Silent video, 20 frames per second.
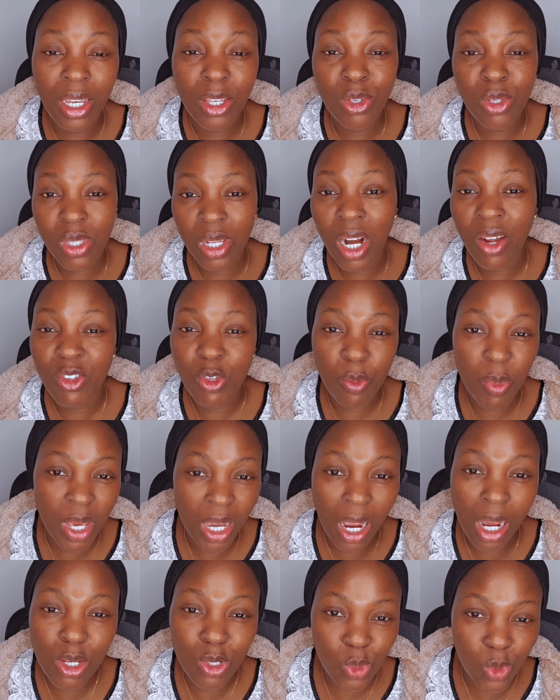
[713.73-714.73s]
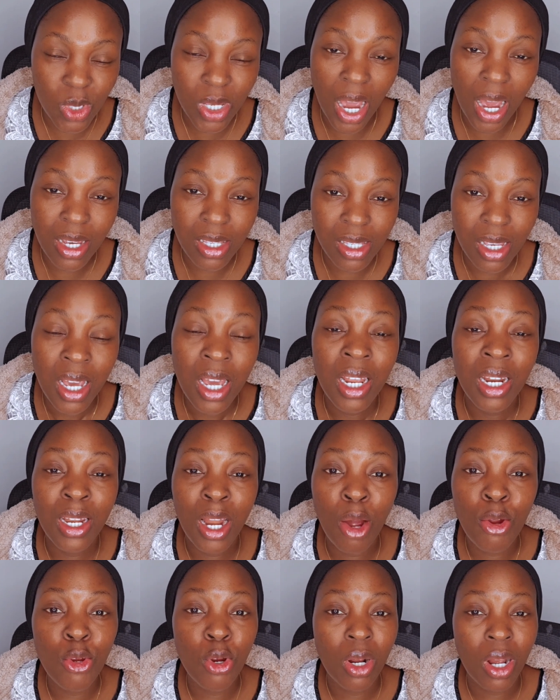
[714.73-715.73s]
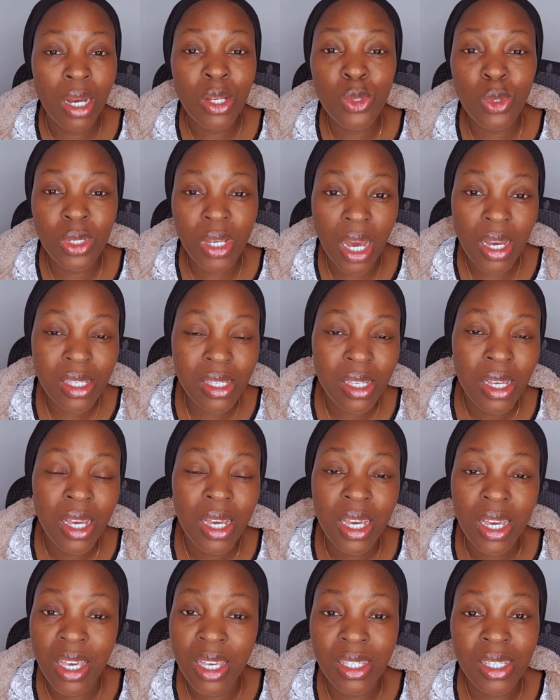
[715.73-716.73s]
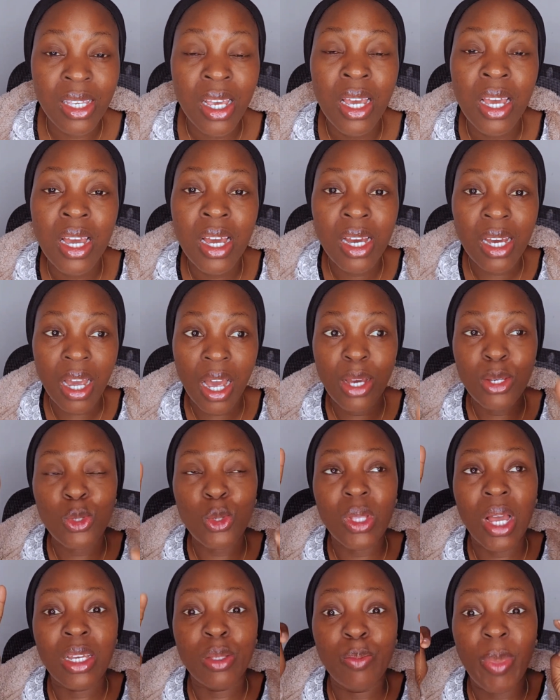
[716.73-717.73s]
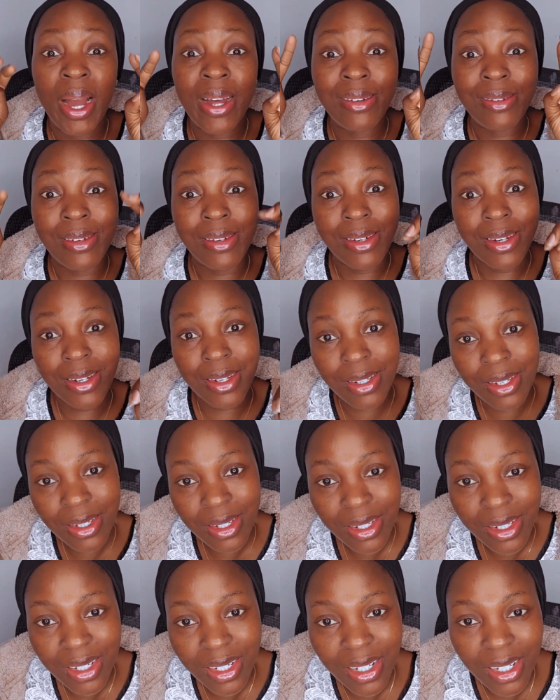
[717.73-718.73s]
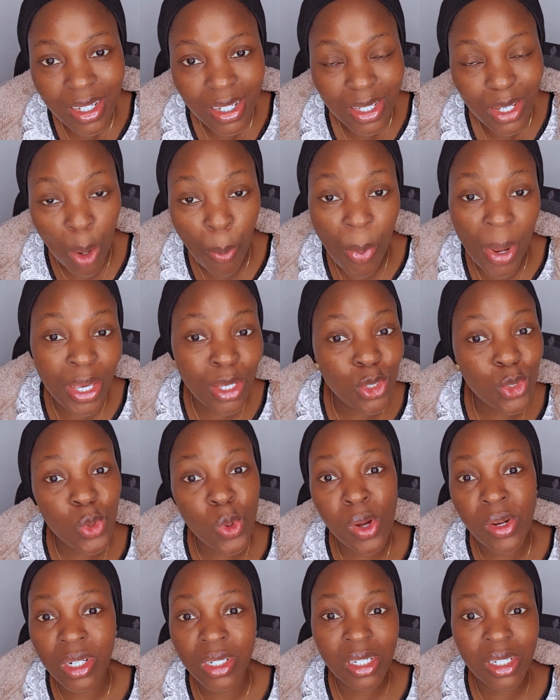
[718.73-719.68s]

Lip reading: And then you still have to pay council tax. Now your council tax is council tax band D. You're paying